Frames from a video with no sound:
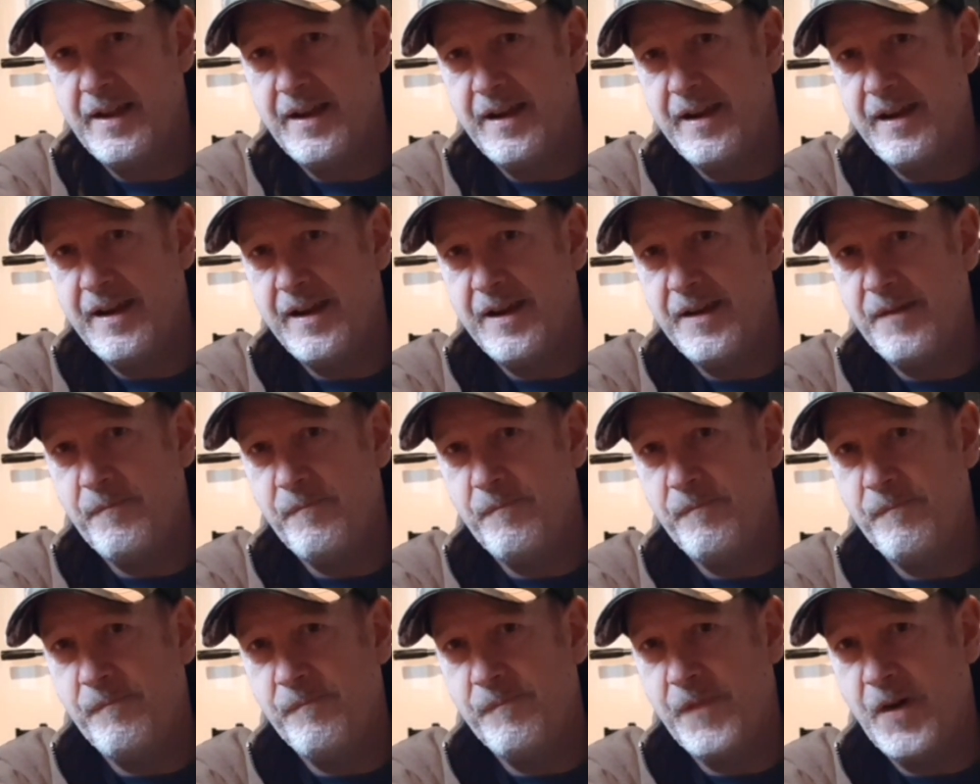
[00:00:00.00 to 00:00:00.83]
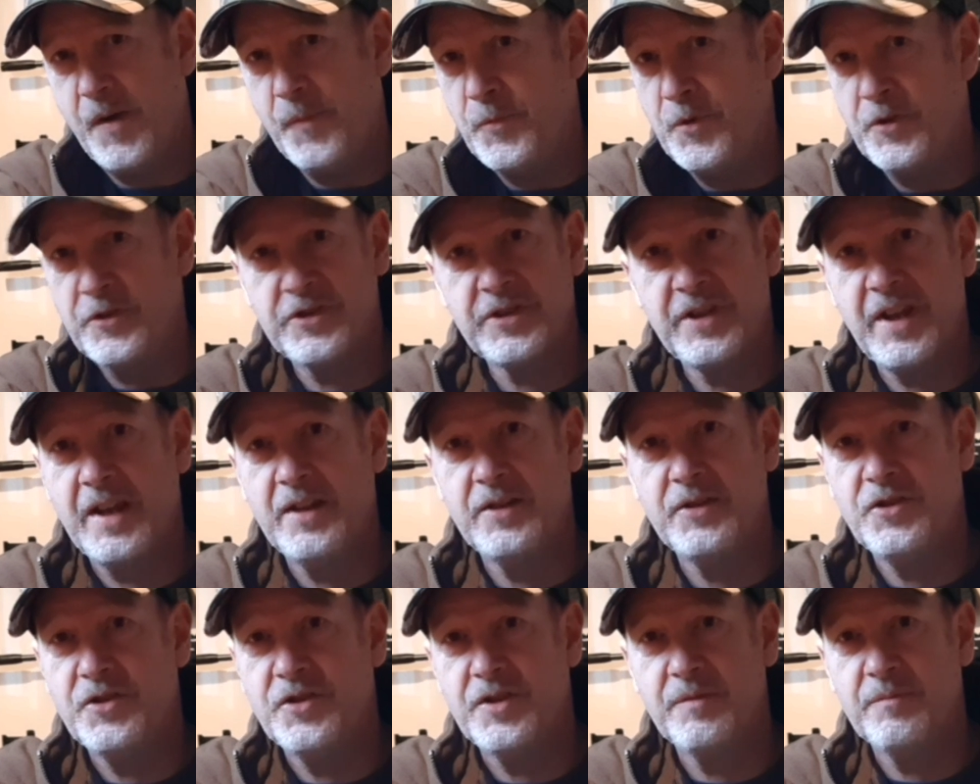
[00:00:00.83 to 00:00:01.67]
I'm not saying
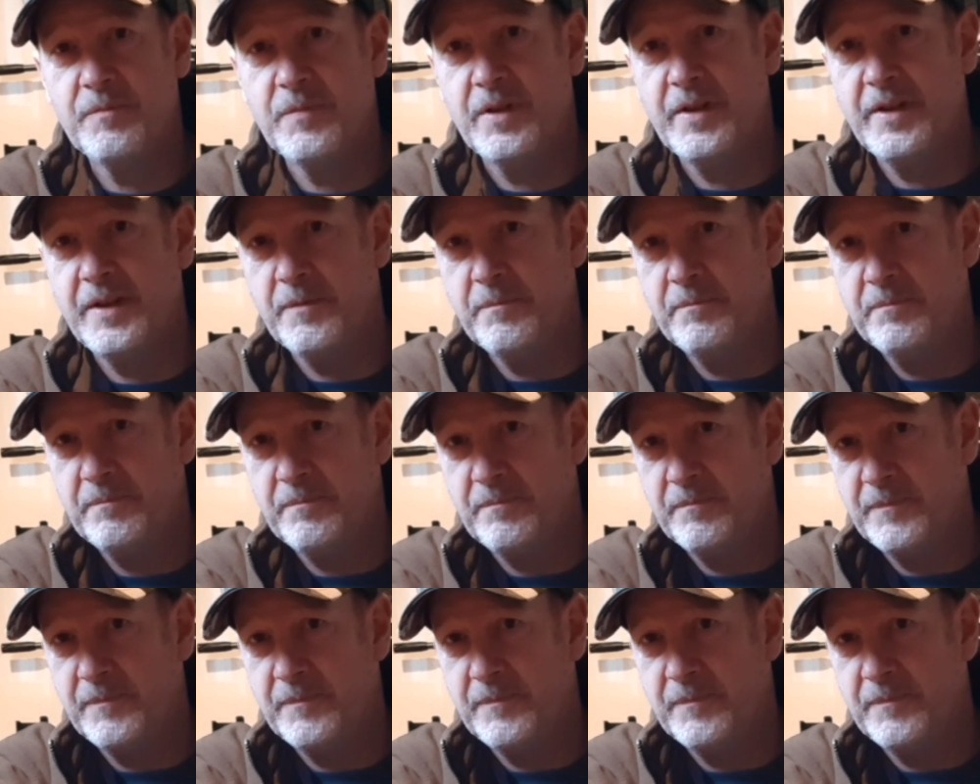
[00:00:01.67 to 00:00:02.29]
you shouldn't buy them.